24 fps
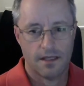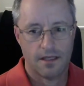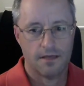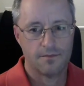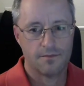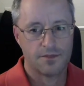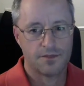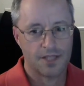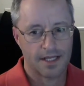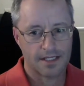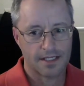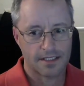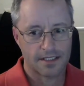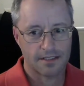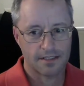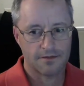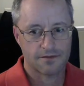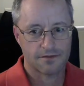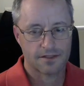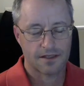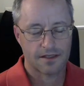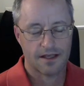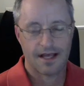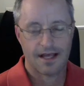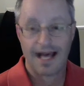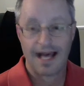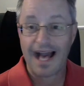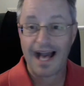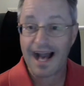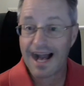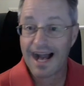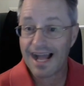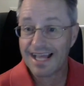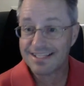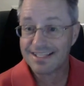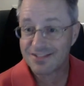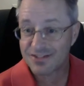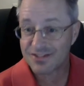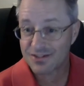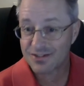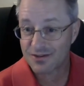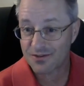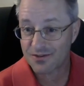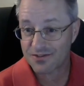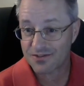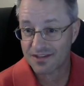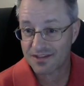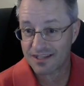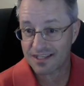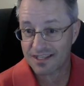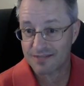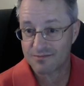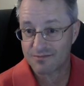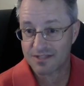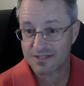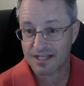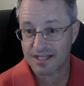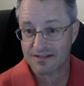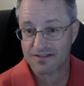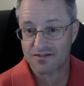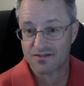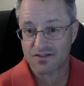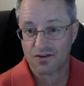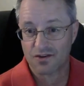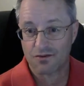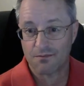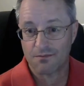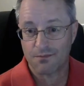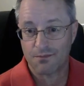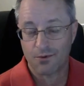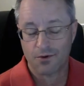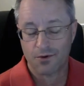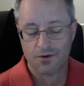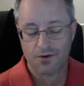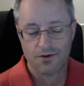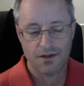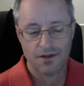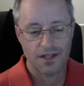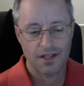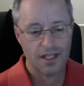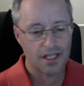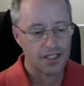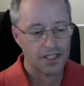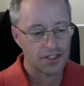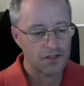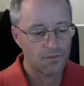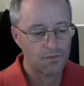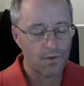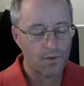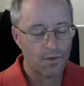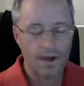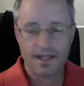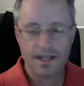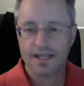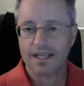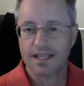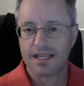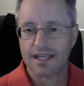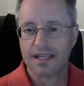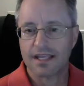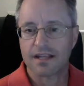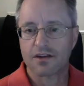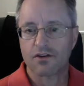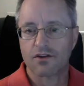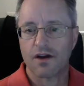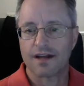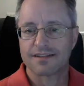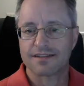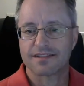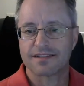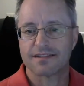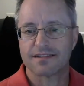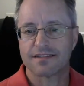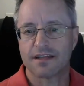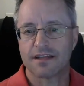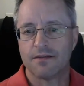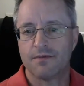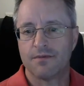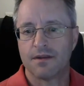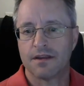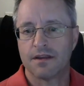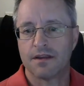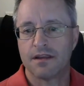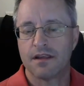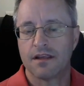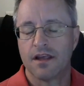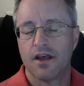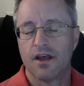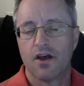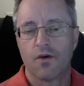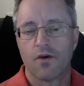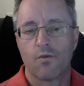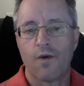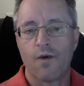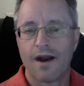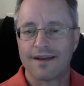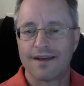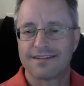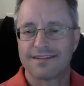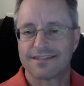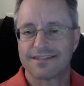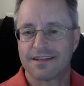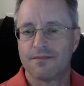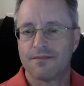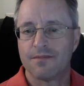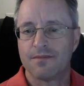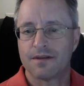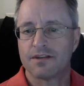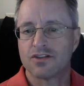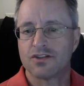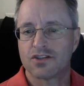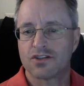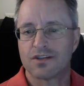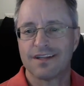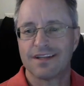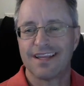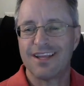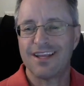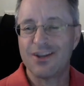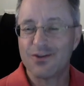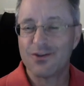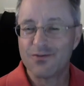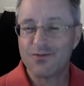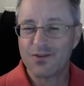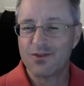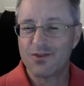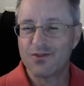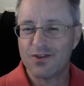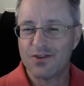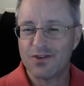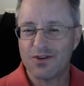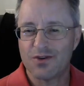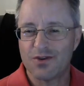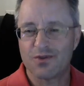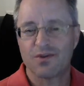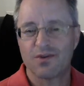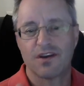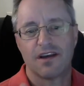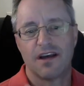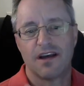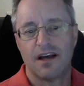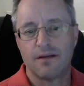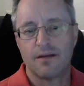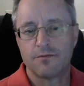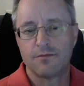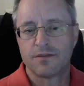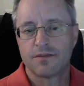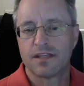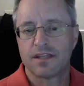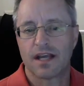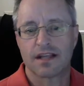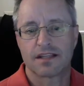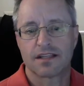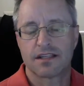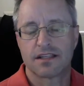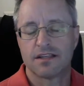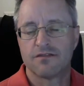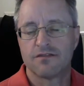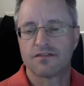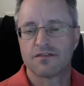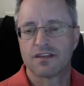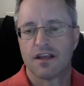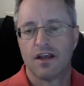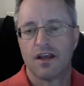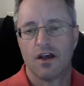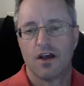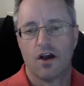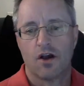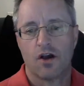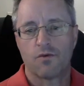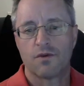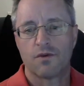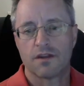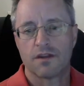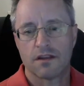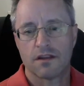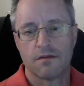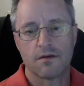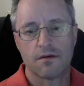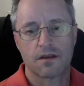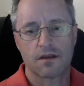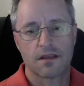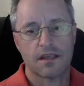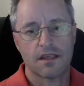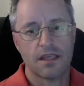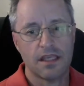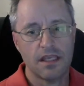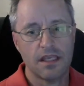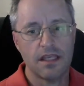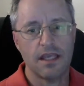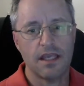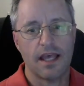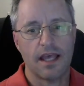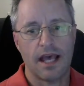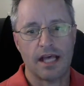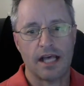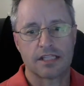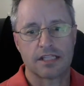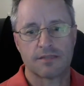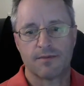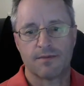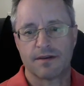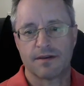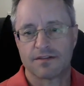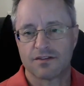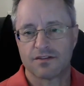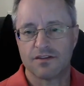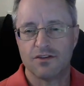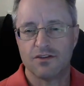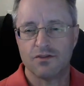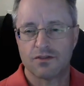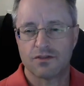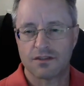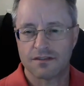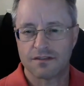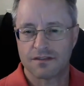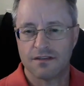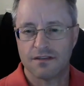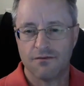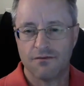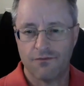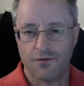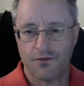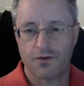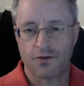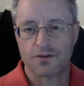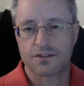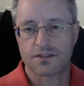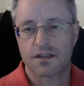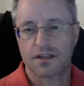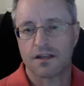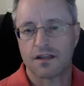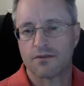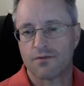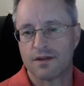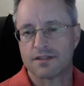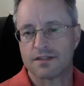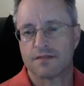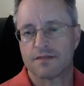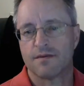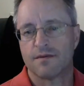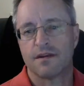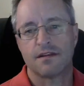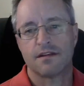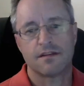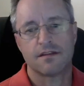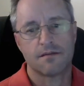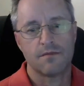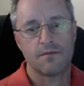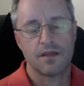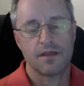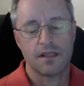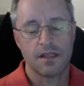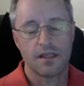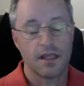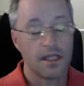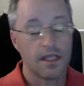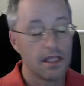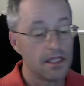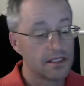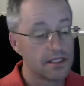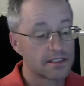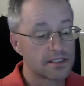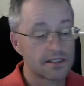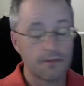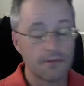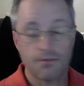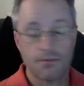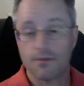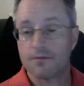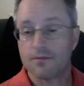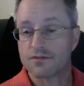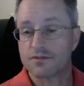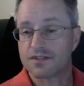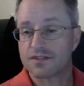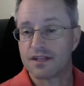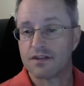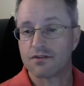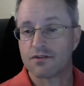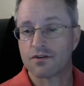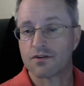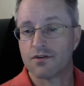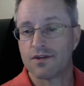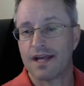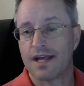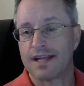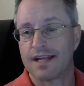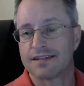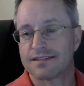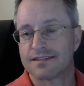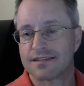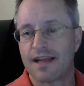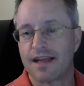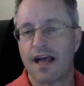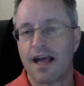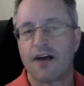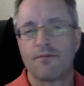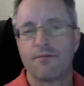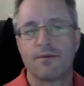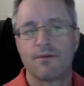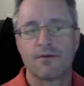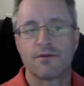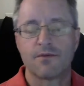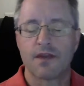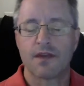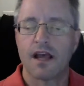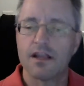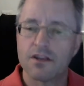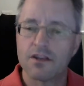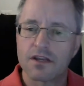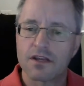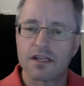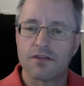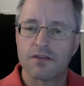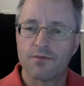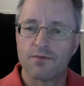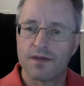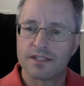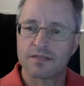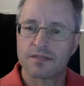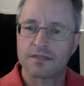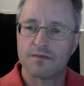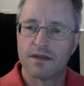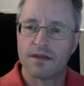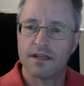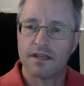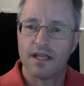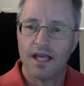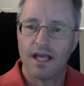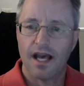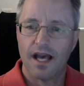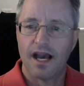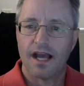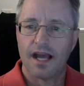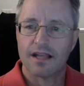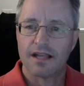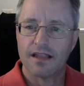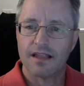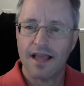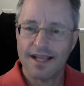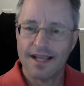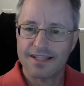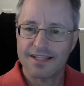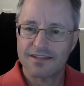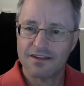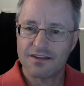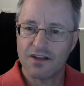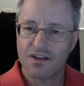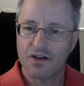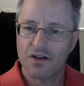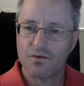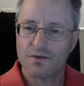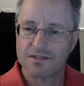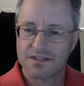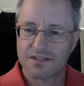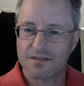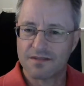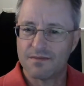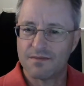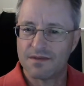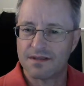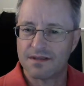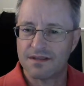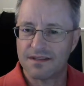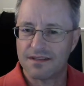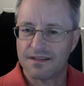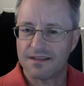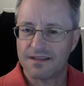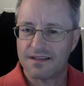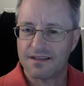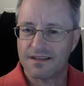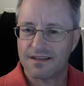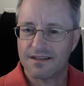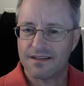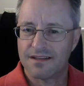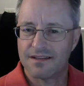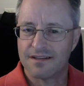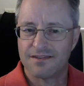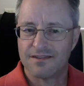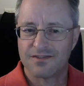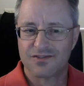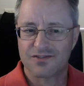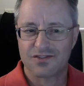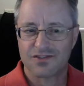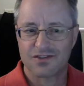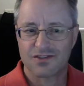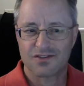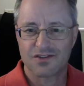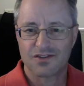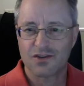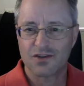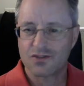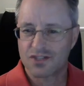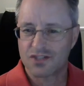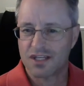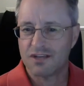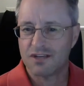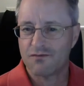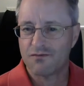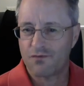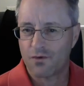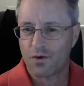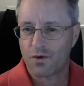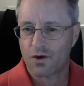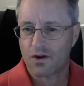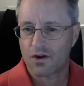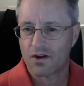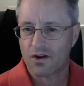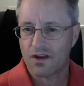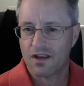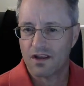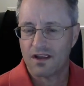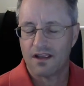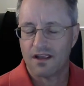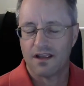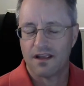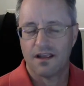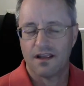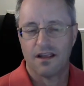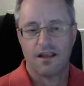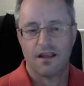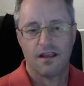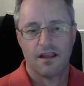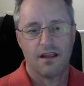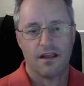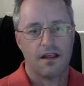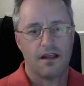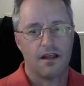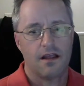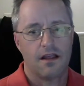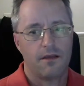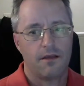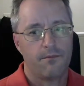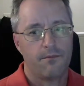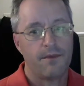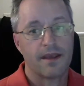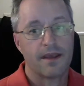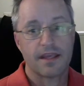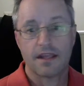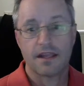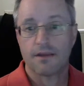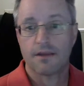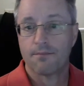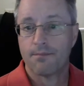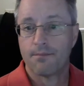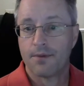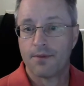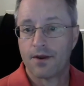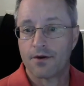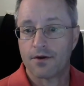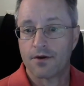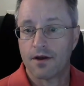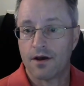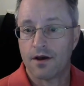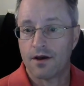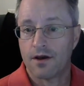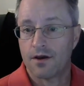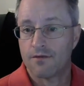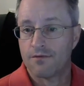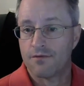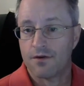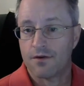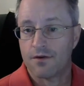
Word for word: Objectives. I still think objectives are important. You want to get across to somebody why somebody should interview you. Objectives are one of the key aspects that you should see first on a resume to me. Some people say they're going out of style, but when I look at a resume, I like to know what somebody is searching for. Make it a par uh,